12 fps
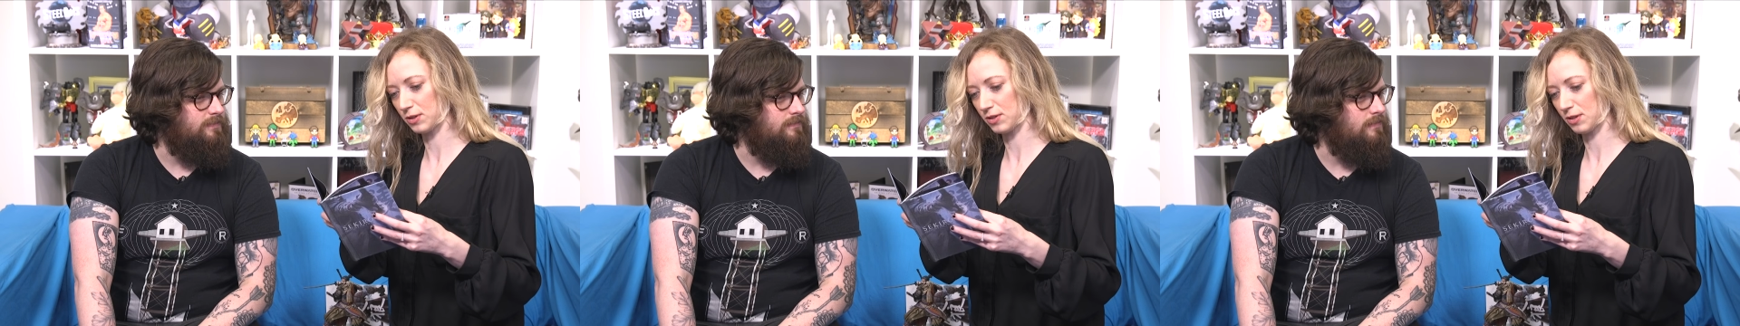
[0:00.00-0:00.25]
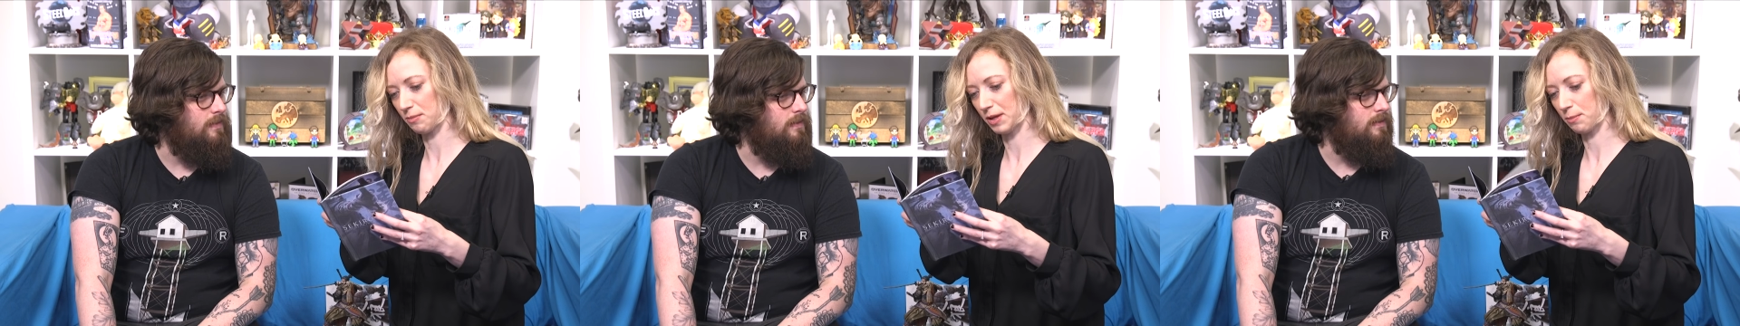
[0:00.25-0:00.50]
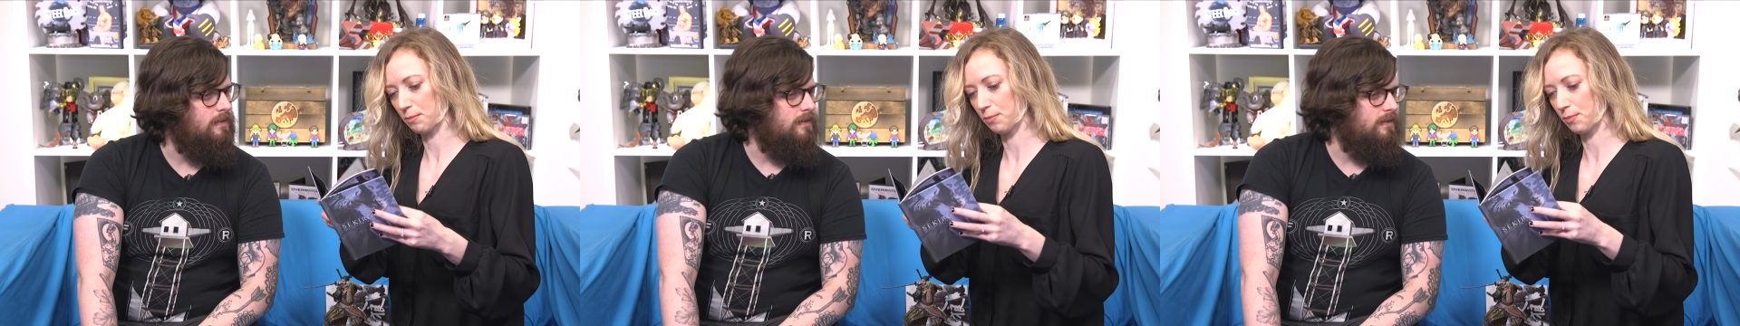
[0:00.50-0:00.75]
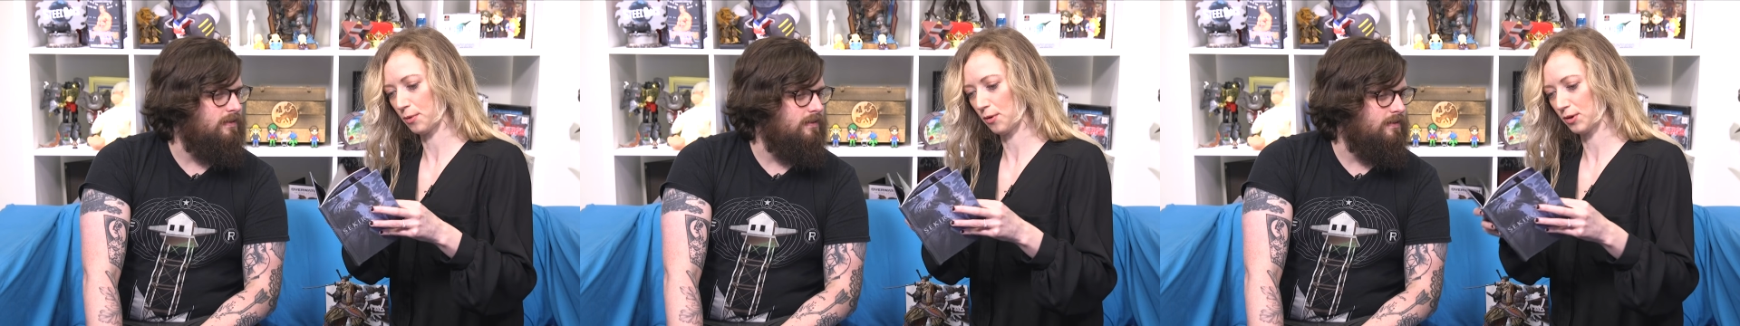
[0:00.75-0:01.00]
Speaker 1: there's some like
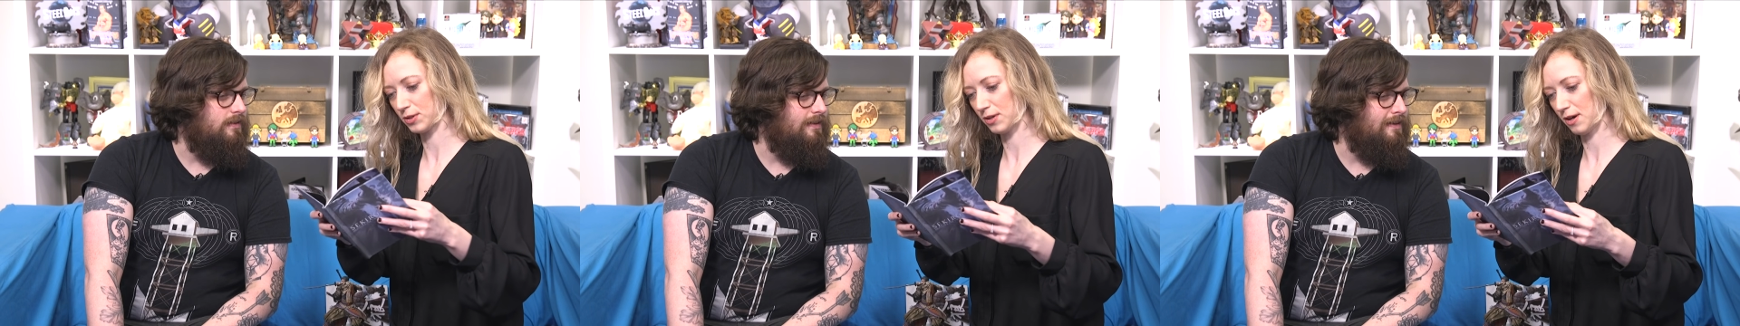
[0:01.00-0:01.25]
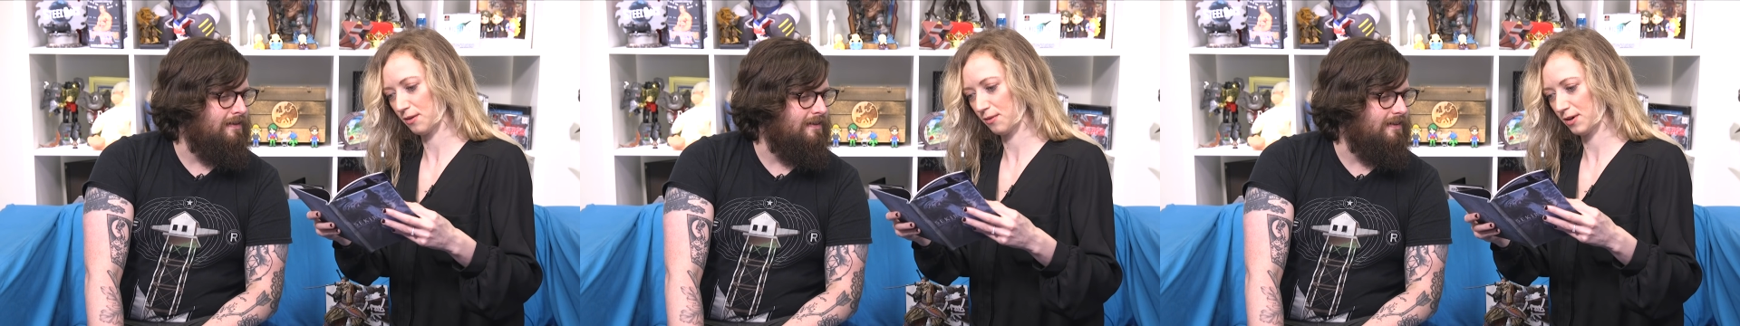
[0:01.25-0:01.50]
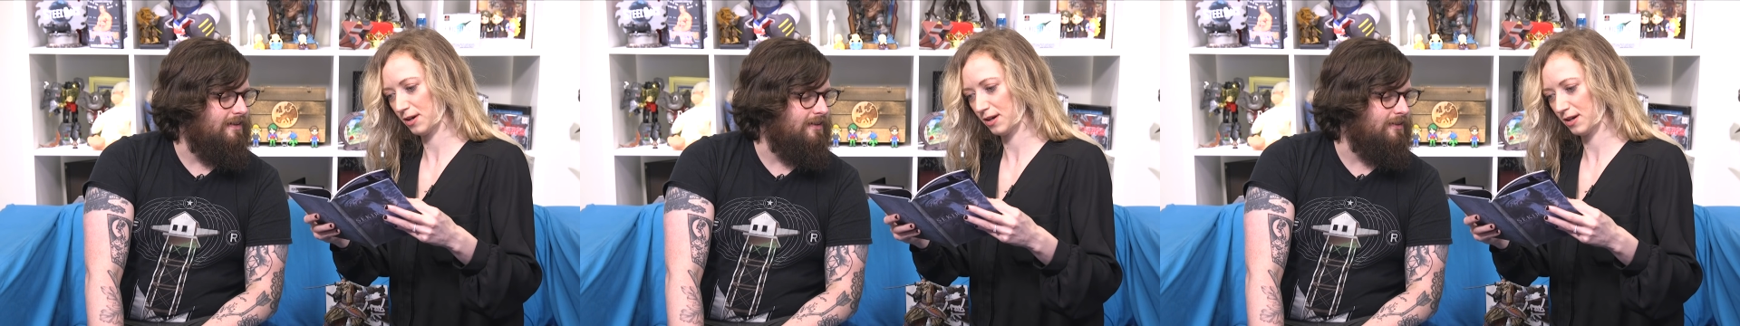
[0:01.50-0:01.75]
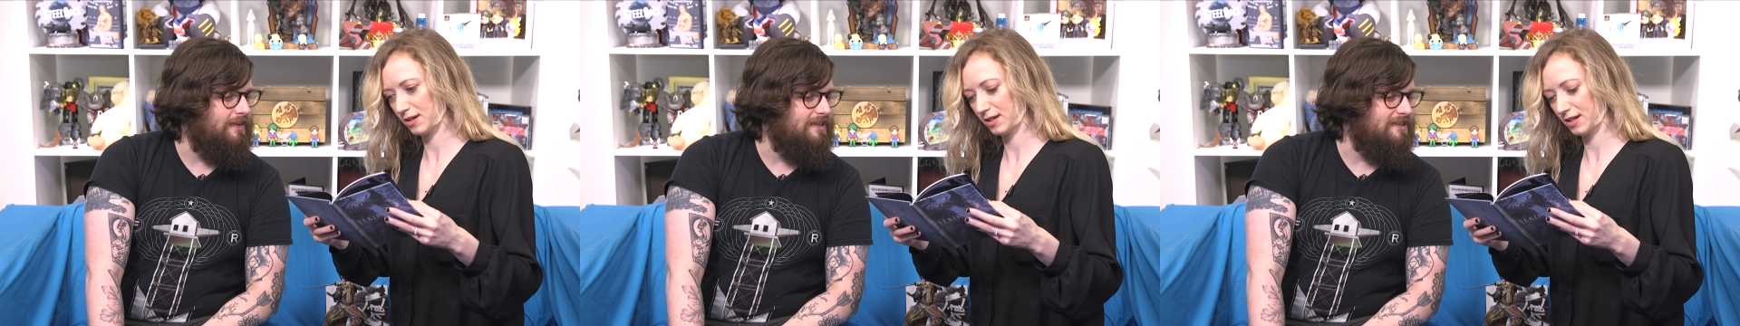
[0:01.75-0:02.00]
boss
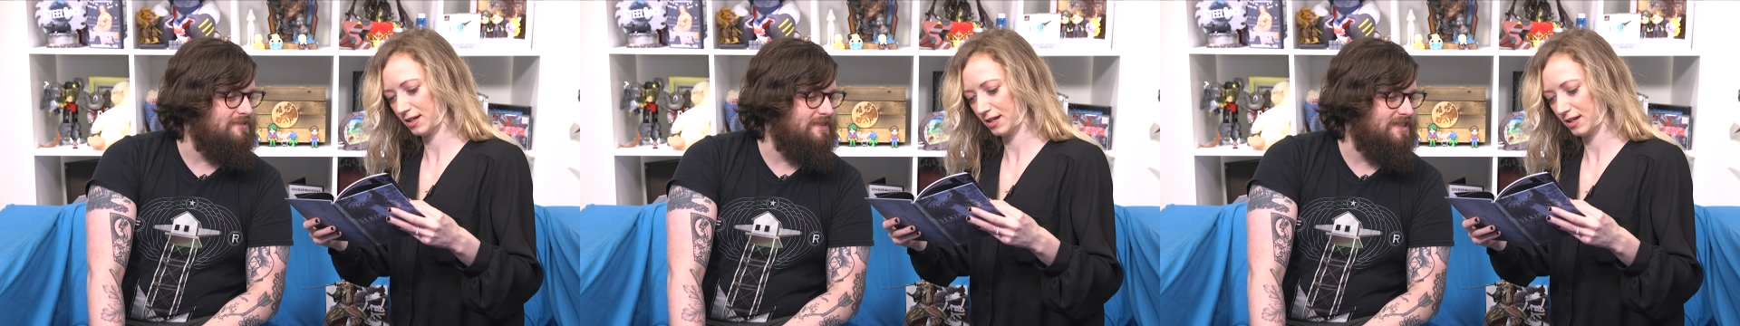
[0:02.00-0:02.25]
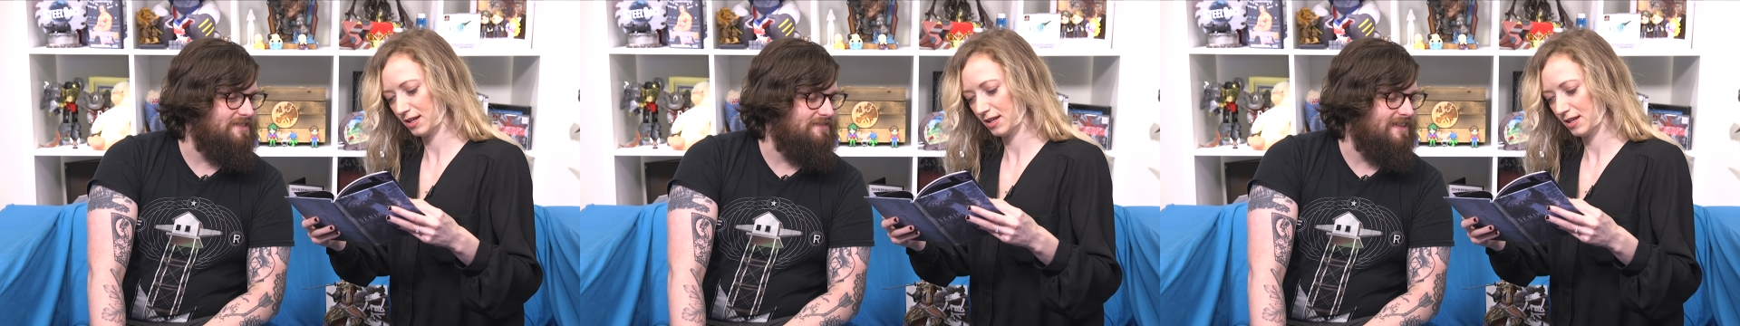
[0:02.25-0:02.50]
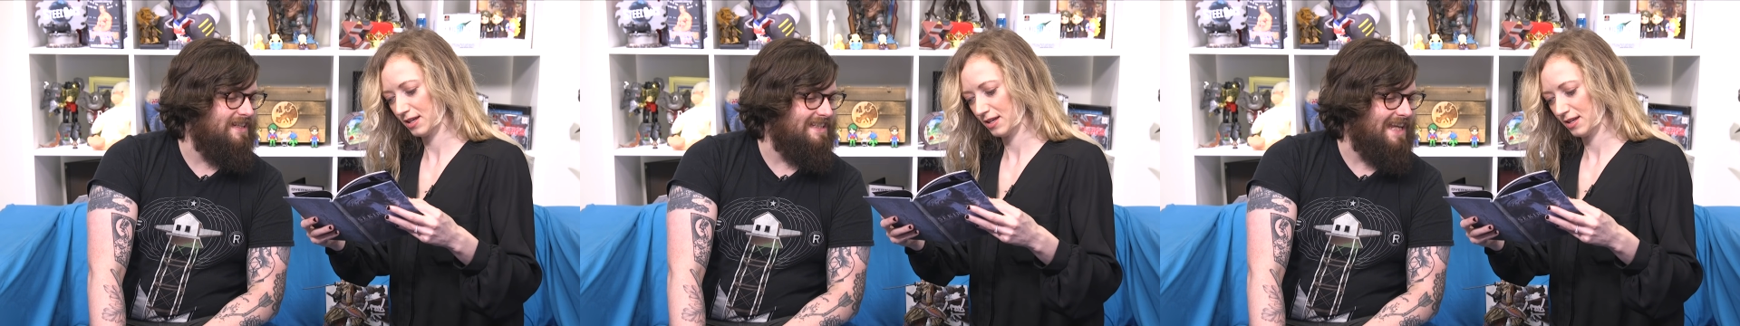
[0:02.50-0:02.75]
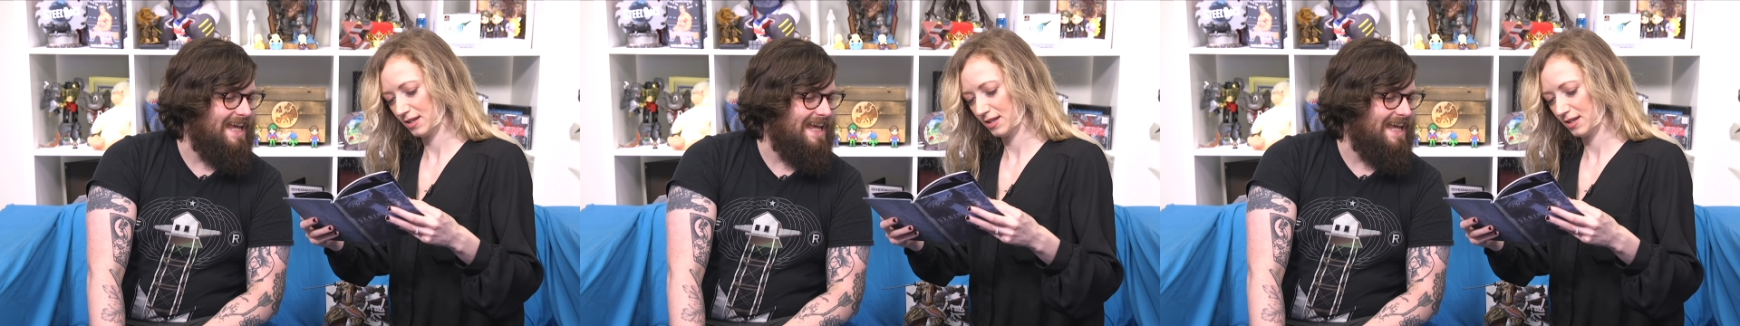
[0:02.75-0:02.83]
artwork. Oh, I
Speaker 2: don't want to fight